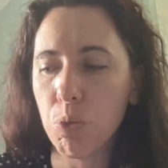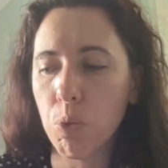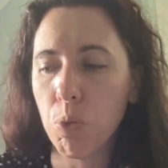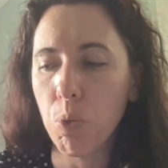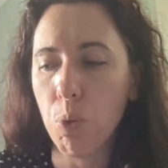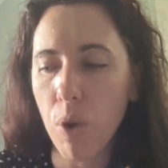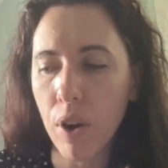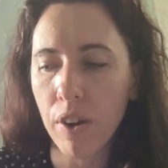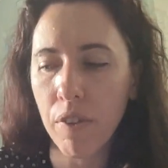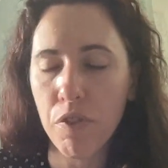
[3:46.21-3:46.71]

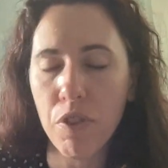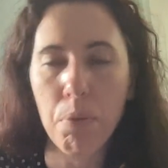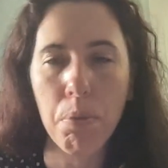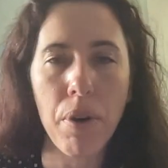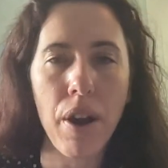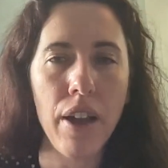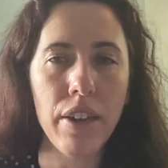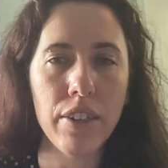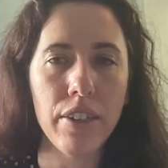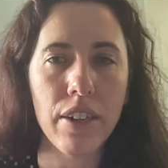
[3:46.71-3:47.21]
one of the
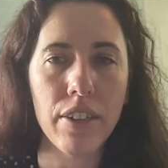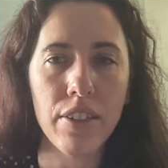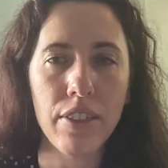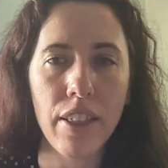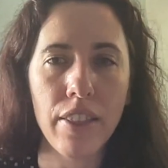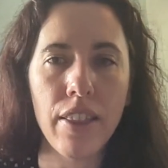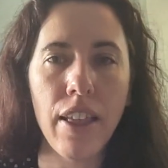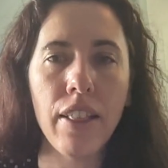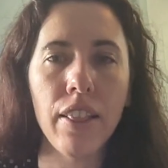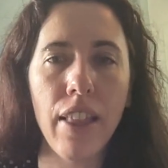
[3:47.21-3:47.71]
projects
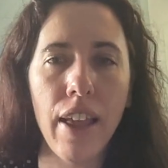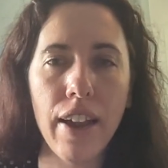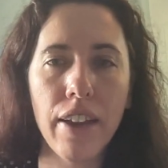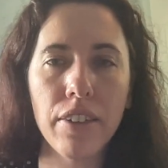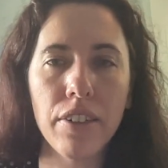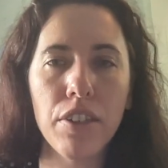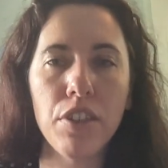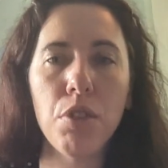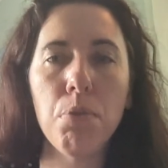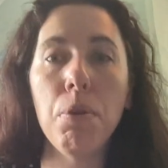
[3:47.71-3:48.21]
that they
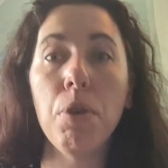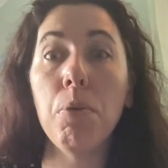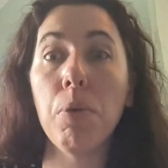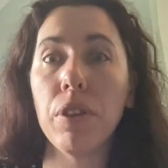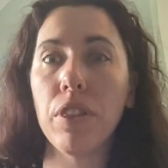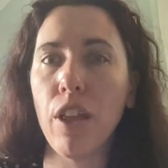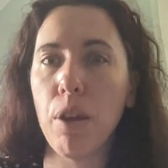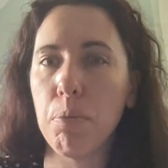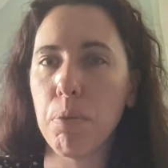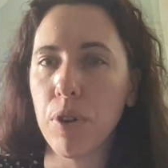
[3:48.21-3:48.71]
liked to be
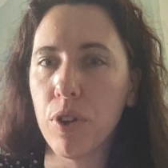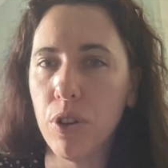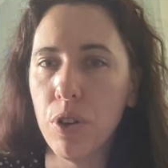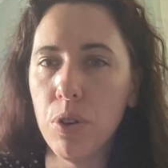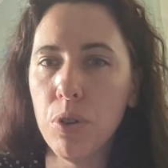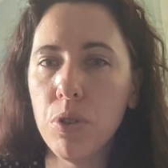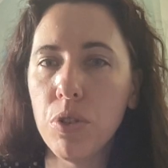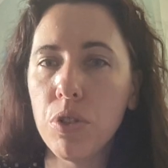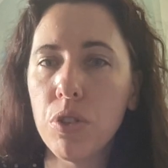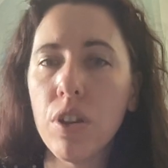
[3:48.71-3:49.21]
what they
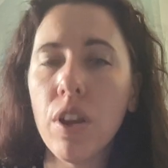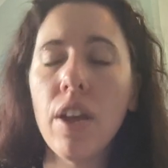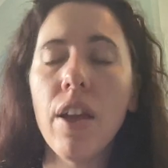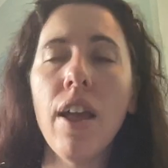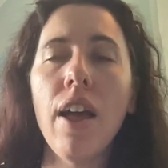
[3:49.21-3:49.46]
produce